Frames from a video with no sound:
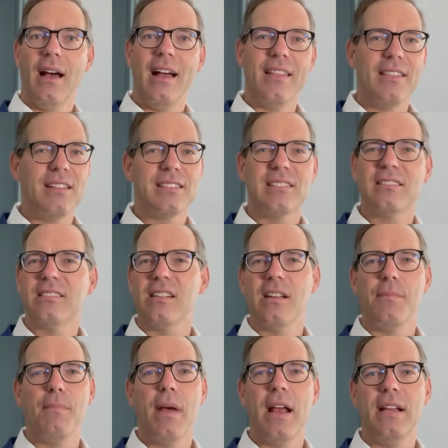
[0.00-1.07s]
And this is an
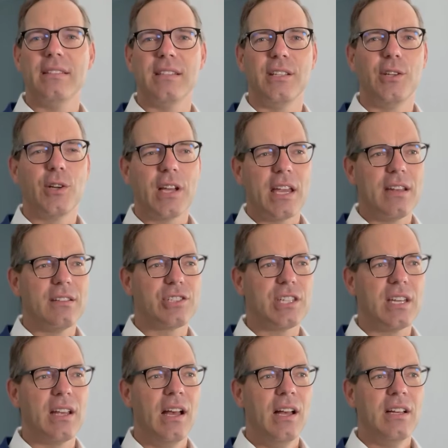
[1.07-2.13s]
amazing, you can
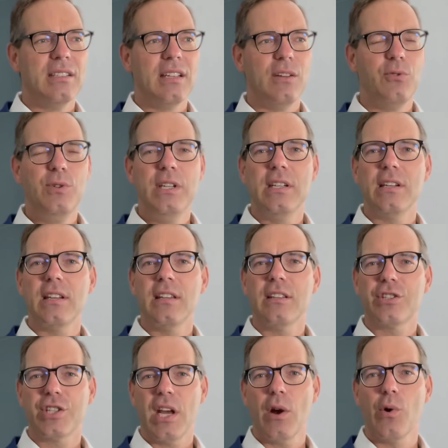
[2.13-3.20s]
read it in
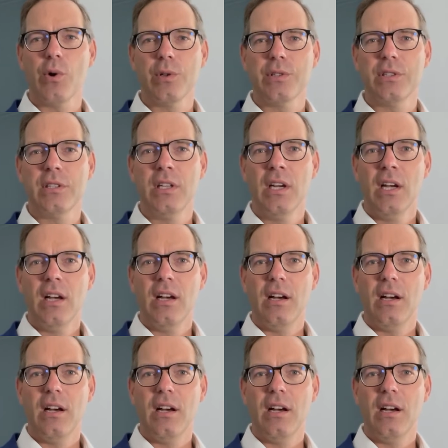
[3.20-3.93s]
the shareholder